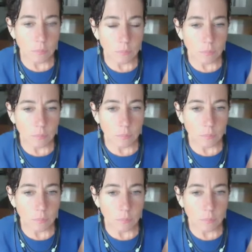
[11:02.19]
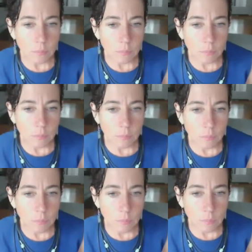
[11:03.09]

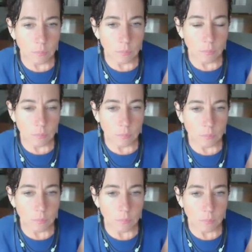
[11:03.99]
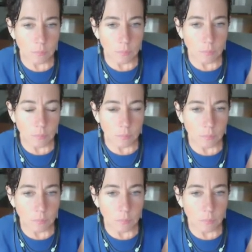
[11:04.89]

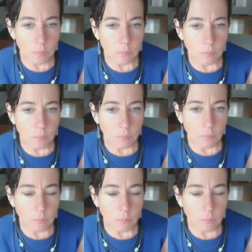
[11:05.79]
This person isn't speaking.